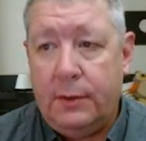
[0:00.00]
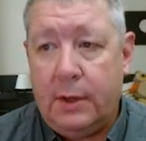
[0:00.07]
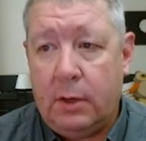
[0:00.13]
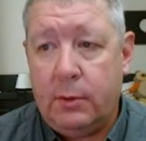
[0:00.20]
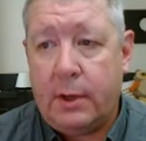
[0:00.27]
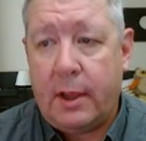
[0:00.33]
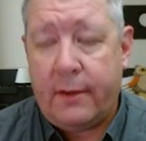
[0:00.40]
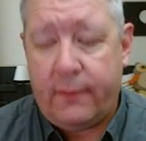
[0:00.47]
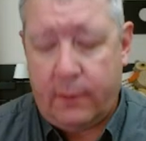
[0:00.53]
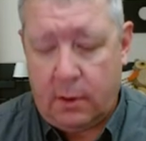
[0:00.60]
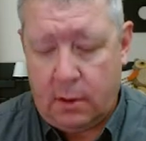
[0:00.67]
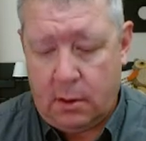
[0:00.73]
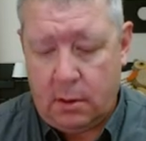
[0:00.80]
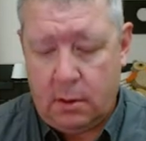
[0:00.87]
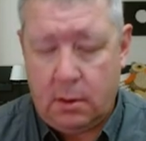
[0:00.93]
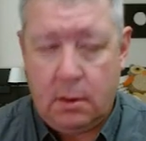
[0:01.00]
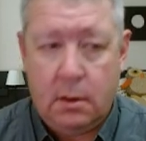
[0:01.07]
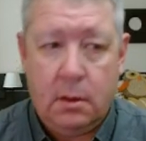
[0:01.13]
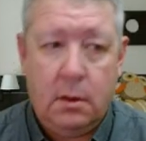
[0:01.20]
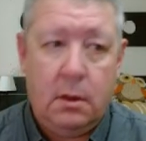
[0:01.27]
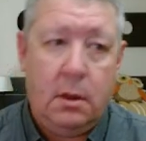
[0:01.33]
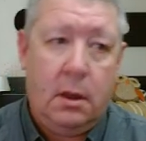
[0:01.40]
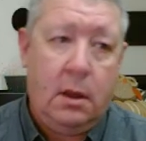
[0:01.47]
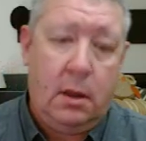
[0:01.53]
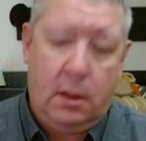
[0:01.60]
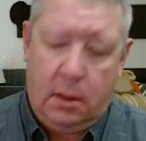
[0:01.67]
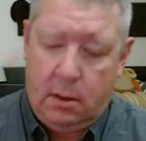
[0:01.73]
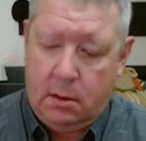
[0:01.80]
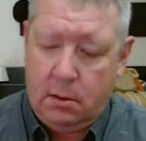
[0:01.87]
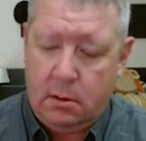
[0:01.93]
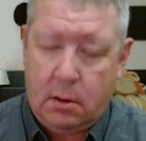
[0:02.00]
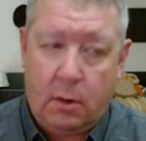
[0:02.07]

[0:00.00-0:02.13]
Then I would have I